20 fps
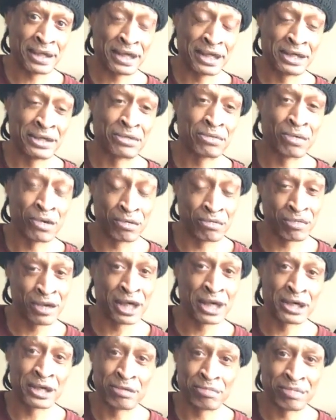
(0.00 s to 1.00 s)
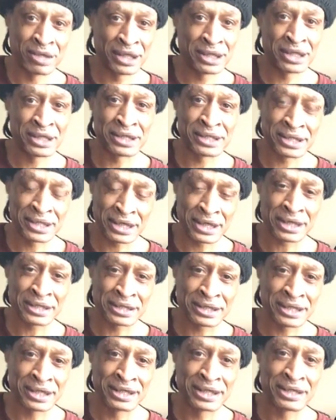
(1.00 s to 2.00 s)
is what we're going to be
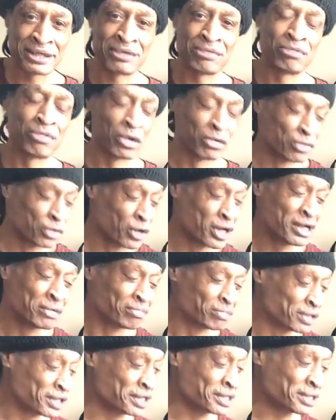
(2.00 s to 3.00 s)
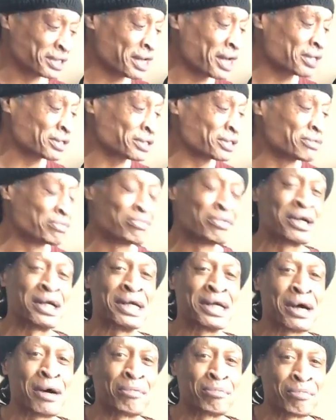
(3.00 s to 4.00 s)
discussing. Well, not even discussing
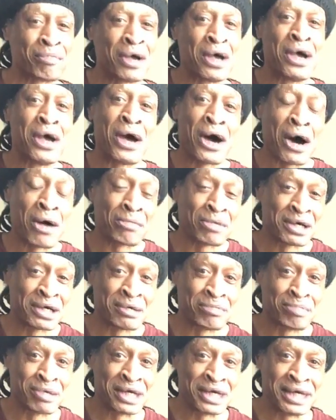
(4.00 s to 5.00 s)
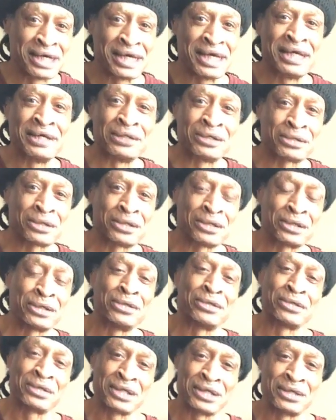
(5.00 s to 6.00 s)
really. I'm going to be
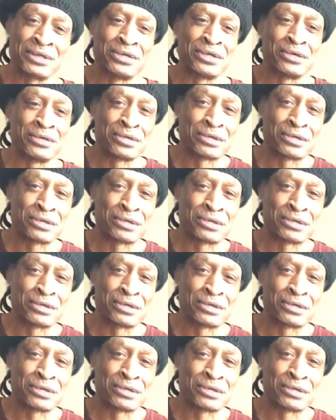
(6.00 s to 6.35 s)
introducing you